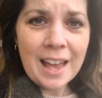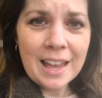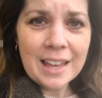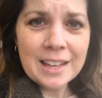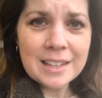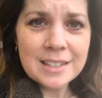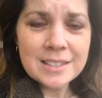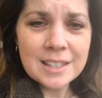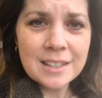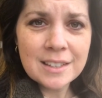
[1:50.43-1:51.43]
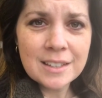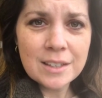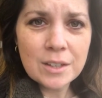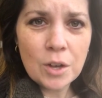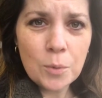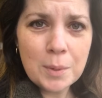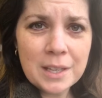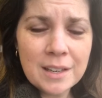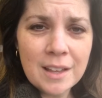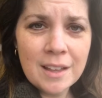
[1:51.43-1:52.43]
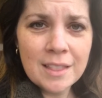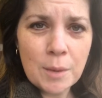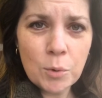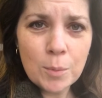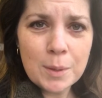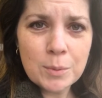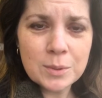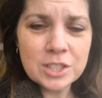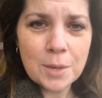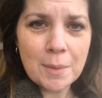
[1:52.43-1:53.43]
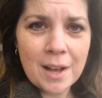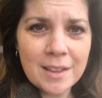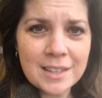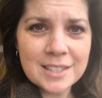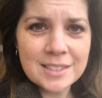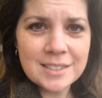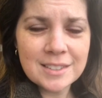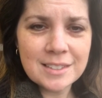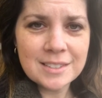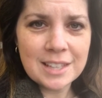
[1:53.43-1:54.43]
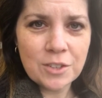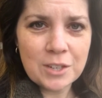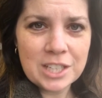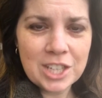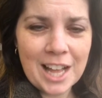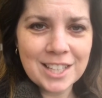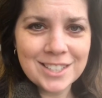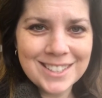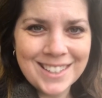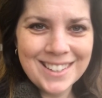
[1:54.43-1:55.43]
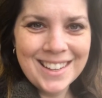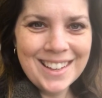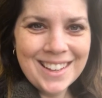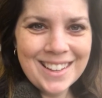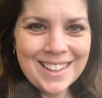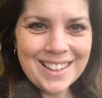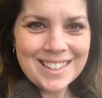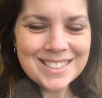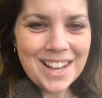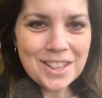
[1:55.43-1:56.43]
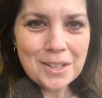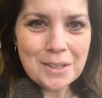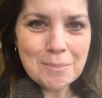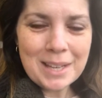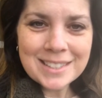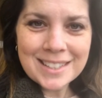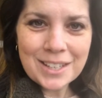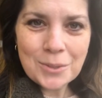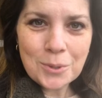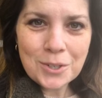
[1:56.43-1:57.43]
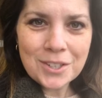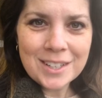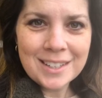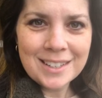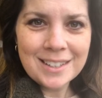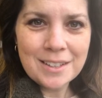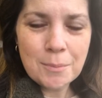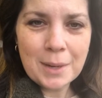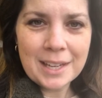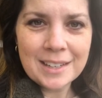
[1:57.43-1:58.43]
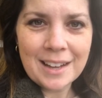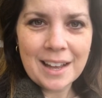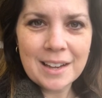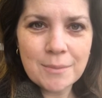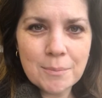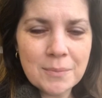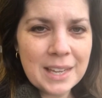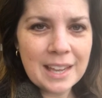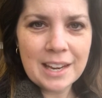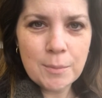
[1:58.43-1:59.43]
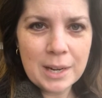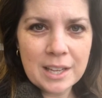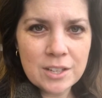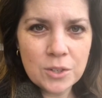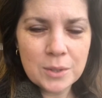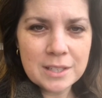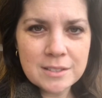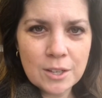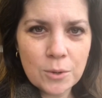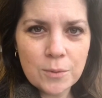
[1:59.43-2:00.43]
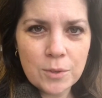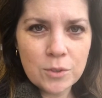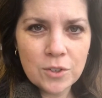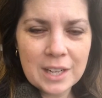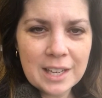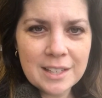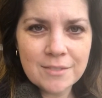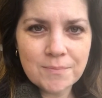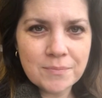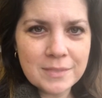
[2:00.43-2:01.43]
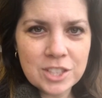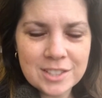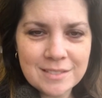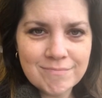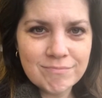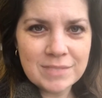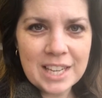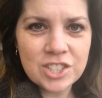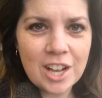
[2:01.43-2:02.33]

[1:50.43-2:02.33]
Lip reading: and hoping that more people will jump on this celery challenge. It's not the best thing in the world, but I think anybody can do it. So if you drink it, just take